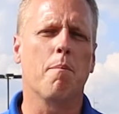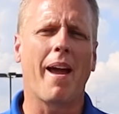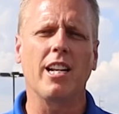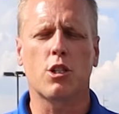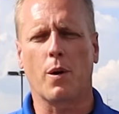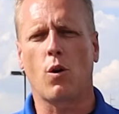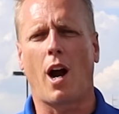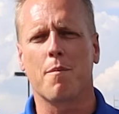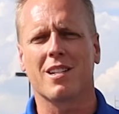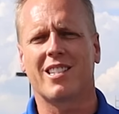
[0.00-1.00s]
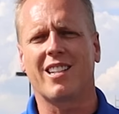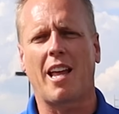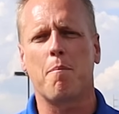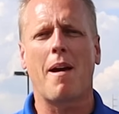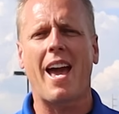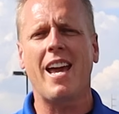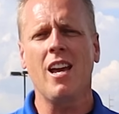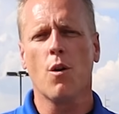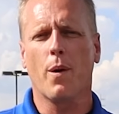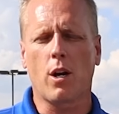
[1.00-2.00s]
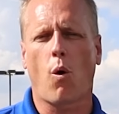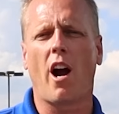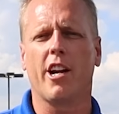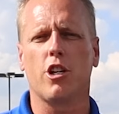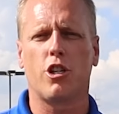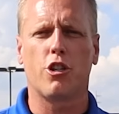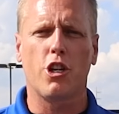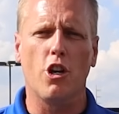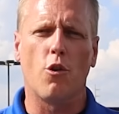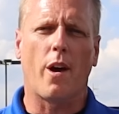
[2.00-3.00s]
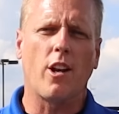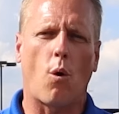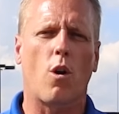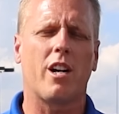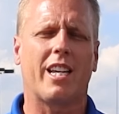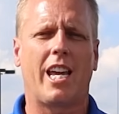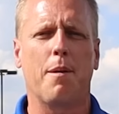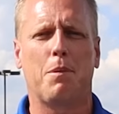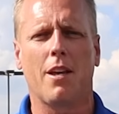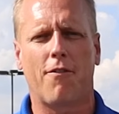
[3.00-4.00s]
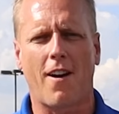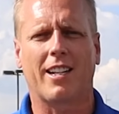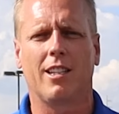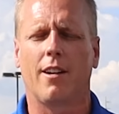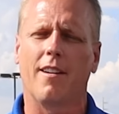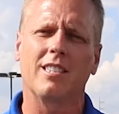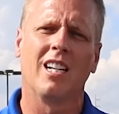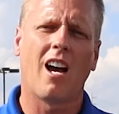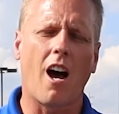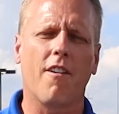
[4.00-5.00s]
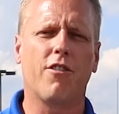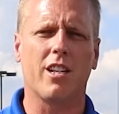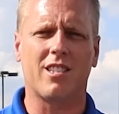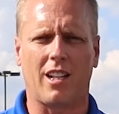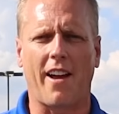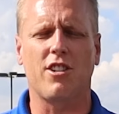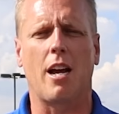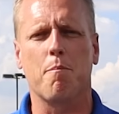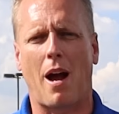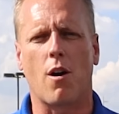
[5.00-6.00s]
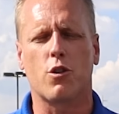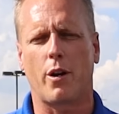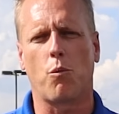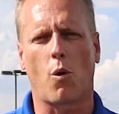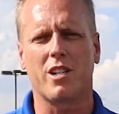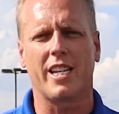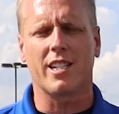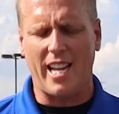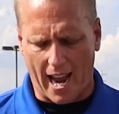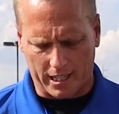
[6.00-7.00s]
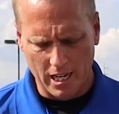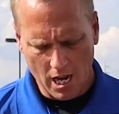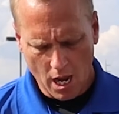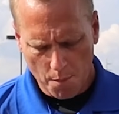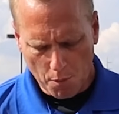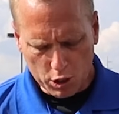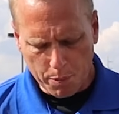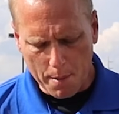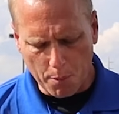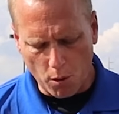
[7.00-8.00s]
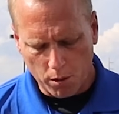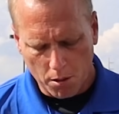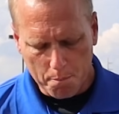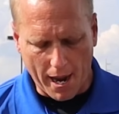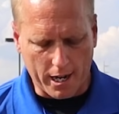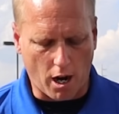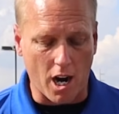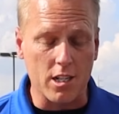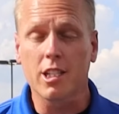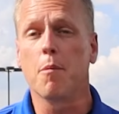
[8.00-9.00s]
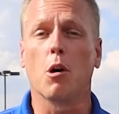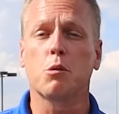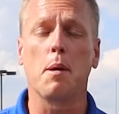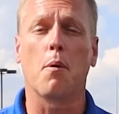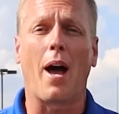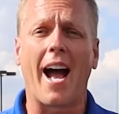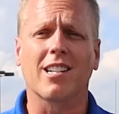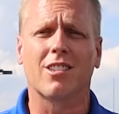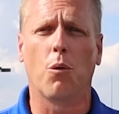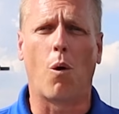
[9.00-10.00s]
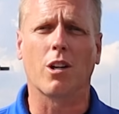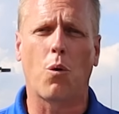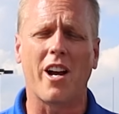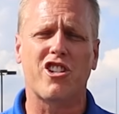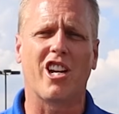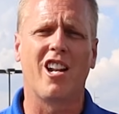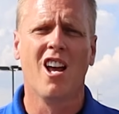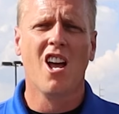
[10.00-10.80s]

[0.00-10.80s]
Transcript: The maintenance requirements that they may require you to do in order to keep the effectiveness of this lifetime powertrain warranty intact. Most people buy cars and most people ask the one question,